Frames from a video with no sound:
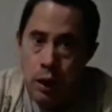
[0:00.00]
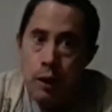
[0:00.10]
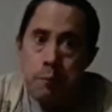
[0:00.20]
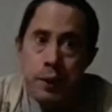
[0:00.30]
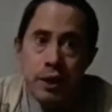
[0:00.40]

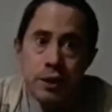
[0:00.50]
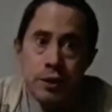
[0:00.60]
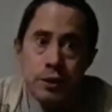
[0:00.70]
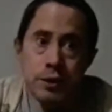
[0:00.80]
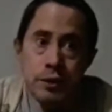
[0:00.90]

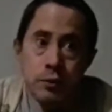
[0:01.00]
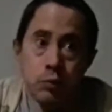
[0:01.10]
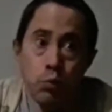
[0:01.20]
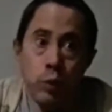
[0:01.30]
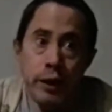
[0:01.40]
Because
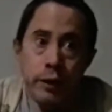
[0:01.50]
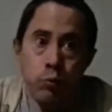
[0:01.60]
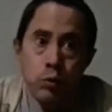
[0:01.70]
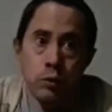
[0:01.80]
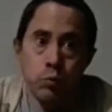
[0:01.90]
we
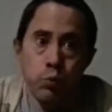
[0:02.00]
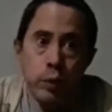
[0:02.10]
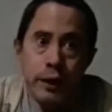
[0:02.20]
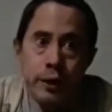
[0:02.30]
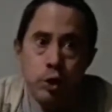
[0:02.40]

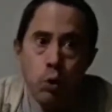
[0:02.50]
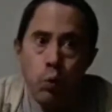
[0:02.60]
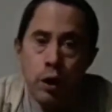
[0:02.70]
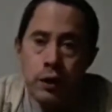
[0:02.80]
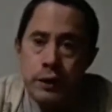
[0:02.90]
don't
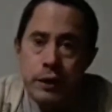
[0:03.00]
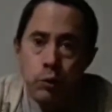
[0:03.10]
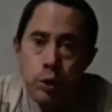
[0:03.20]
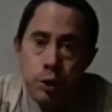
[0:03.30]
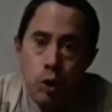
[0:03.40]
want to
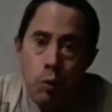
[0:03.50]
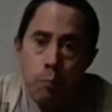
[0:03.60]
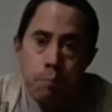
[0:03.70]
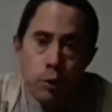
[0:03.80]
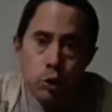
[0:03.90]
deal with no
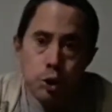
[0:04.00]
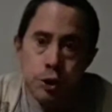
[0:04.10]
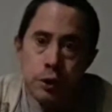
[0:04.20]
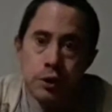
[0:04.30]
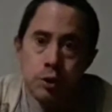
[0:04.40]

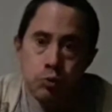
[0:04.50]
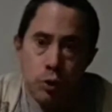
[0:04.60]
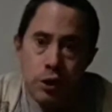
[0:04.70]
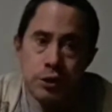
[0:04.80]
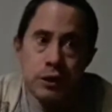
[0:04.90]
bullshit,
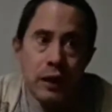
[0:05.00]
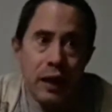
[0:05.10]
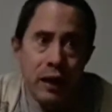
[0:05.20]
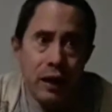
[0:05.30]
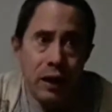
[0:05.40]
stress,
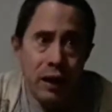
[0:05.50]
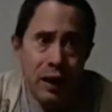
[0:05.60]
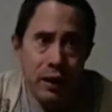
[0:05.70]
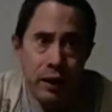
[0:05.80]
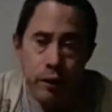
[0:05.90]

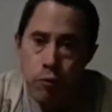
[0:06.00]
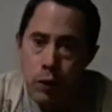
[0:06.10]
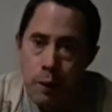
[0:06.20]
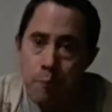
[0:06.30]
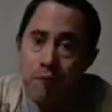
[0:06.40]
headache
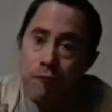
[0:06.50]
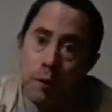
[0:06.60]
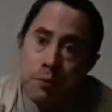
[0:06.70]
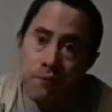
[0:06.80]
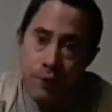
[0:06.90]
crap
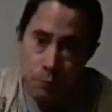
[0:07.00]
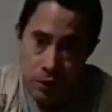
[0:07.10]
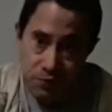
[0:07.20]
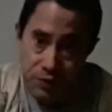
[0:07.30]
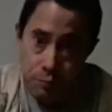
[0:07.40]
from the
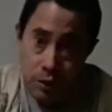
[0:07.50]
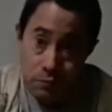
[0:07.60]
feminist female.